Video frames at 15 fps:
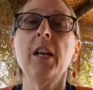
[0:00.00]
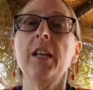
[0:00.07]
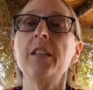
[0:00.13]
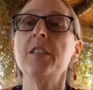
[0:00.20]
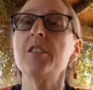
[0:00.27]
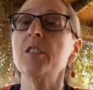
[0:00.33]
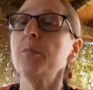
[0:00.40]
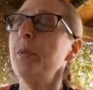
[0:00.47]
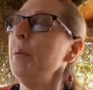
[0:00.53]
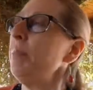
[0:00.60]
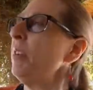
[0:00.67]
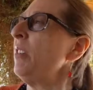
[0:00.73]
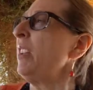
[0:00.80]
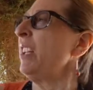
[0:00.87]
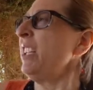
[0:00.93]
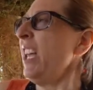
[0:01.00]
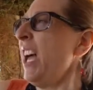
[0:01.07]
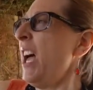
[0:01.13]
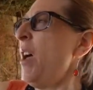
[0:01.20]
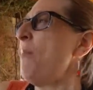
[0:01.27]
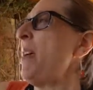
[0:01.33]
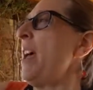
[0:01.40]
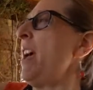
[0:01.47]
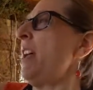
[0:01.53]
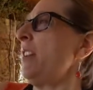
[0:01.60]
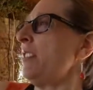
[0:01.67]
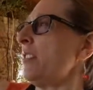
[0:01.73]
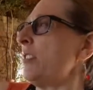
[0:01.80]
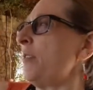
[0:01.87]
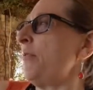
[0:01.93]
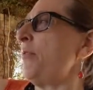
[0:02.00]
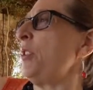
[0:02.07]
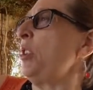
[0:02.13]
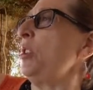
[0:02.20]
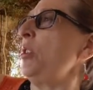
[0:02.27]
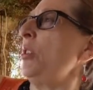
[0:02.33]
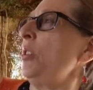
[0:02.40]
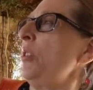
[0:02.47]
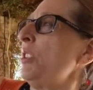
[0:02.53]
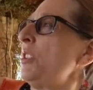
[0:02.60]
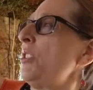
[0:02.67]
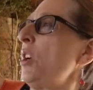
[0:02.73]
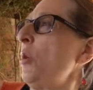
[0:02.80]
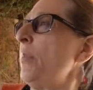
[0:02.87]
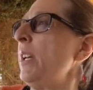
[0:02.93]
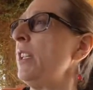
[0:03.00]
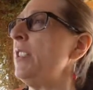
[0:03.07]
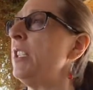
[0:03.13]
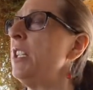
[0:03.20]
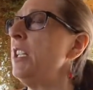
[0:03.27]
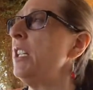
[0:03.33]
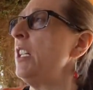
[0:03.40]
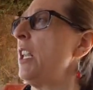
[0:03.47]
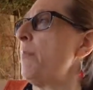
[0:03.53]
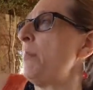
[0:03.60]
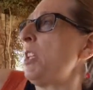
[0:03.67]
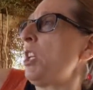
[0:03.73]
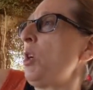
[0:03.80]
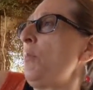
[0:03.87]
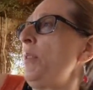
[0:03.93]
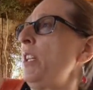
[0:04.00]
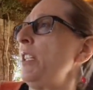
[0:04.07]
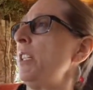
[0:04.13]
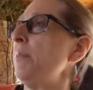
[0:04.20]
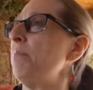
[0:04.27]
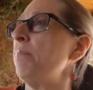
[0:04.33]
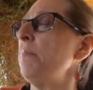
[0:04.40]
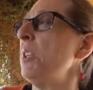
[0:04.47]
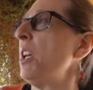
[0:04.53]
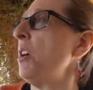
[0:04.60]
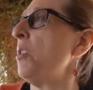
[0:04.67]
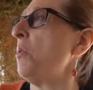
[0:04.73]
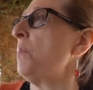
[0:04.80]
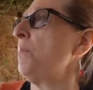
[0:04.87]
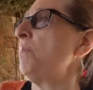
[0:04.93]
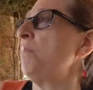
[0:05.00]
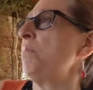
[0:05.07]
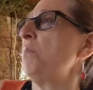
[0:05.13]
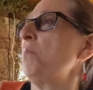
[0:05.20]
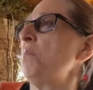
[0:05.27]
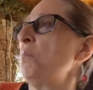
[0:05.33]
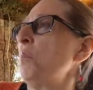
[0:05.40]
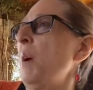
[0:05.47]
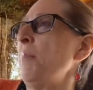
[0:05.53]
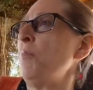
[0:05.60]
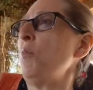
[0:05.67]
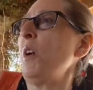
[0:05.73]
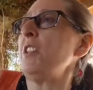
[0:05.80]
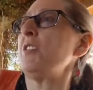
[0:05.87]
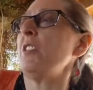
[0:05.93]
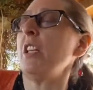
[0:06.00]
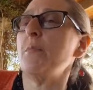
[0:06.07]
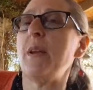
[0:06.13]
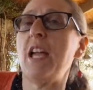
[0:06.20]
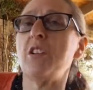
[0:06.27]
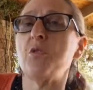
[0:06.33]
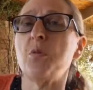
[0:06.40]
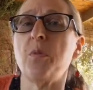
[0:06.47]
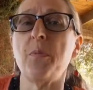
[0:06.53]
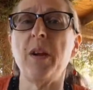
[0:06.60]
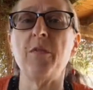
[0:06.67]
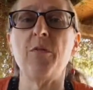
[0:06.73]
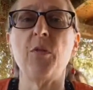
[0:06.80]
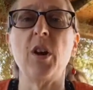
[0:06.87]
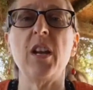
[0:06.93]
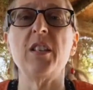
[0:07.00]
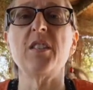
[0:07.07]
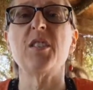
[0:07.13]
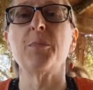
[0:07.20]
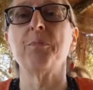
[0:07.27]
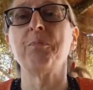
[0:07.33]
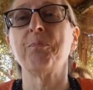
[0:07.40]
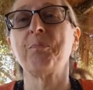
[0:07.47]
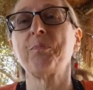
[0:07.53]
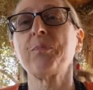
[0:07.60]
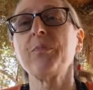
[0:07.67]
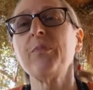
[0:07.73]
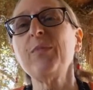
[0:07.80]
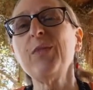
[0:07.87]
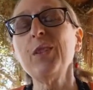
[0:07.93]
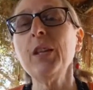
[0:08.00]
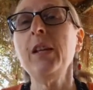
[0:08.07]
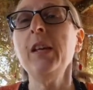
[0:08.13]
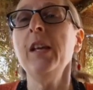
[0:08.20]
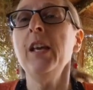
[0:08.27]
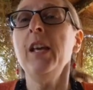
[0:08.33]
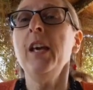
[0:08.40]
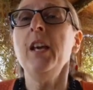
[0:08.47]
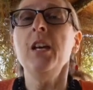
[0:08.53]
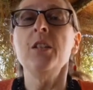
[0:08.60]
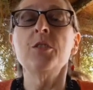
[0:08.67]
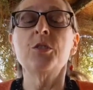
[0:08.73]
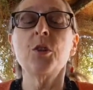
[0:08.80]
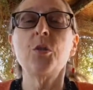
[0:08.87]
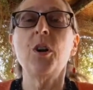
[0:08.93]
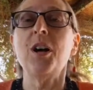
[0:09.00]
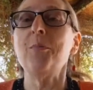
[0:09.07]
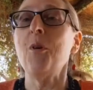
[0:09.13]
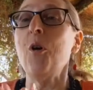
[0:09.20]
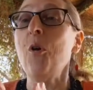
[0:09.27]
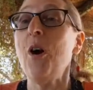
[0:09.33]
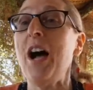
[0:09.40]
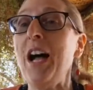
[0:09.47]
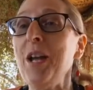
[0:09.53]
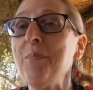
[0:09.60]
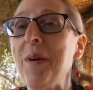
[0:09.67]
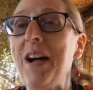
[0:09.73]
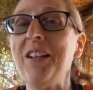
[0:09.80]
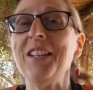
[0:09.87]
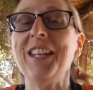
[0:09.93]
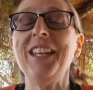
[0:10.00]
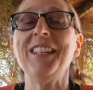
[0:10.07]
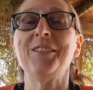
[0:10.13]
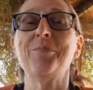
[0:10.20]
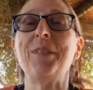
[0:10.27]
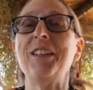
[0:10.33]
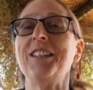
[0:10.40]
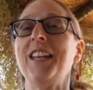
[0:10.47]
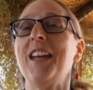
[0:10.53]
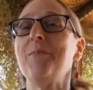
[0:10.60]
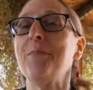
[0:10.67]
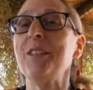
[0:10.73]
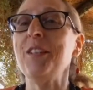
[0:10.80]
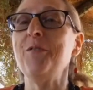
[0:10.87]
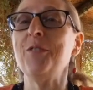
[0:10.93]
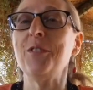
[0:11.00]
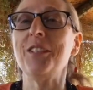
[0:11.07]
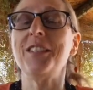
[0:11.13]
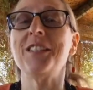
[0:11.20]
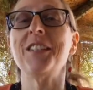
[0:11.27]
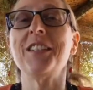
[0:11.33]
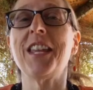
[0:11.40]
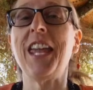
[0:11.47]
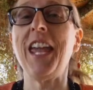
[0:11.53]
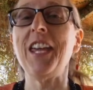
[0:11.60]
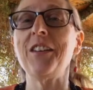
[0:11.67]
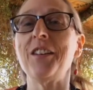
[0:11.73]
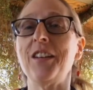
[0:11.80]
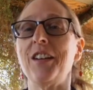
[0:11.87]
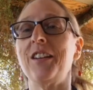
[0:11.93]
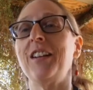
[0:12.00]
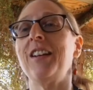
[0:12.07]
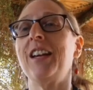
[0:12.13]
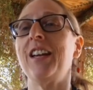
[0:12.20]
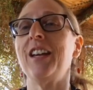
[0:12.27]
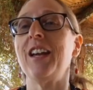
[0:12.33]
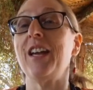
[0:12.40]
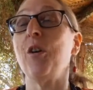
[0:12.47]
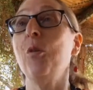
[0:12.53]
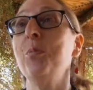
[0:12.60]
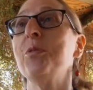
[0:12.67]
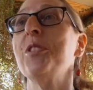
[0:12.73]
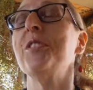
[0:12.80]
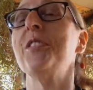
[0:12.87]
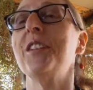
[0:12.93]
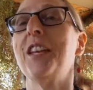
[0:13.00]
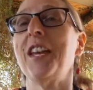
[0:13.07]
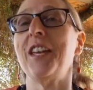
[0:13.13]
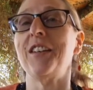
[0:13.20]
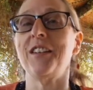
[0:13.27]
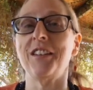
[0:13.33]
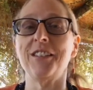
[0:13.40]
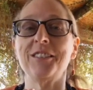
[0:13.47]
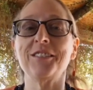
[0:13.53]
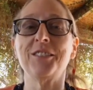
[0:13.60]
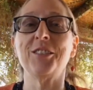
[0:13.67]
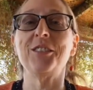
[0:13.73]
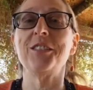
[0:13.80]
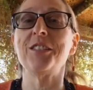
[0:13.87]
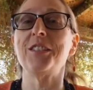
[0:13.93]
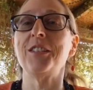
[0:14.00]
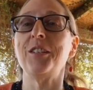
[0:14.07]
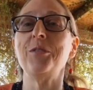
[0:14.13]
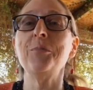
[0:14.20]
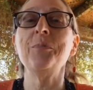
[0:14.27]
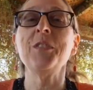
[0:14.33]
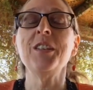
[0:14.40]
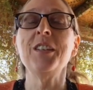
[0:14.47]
and then some people are like, yeah, man, it's the flu, it's no big deal, I'm going to go play, a wrestling match with my friends. So, hi, Molly. Molly, I believe, is in Canada. I hope she's in Canada. Good to see you.